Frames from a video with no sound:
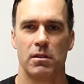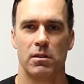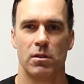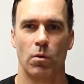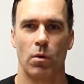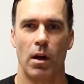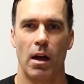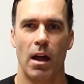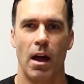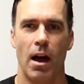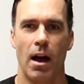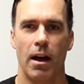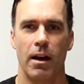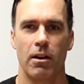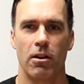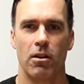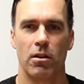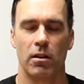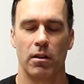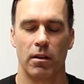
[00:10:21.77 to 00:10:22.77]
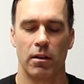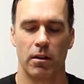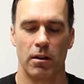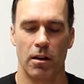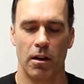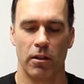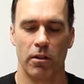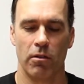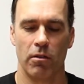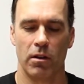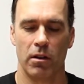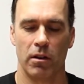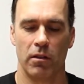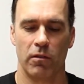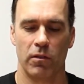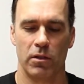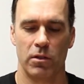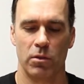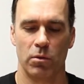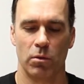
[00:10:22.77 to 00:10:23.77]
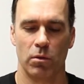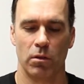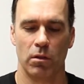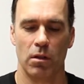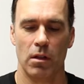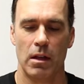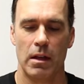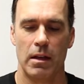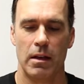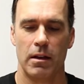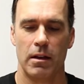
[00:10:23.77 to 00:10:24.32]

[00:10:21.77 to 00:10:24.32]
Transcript: So I hired another individual